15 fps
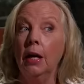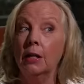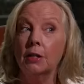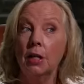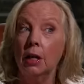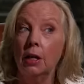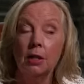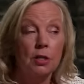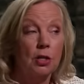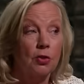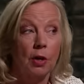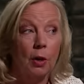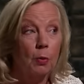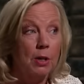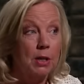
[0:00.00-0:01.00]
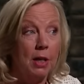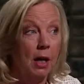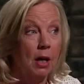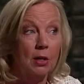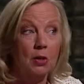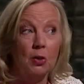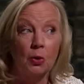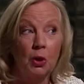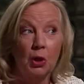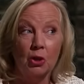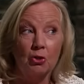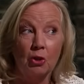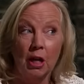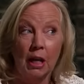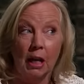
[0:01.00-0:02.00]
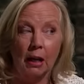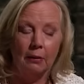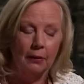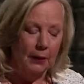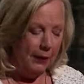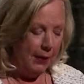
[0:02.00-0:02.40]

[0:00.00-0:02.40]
know you had to learn to drink whisky. I just thought you could drink it.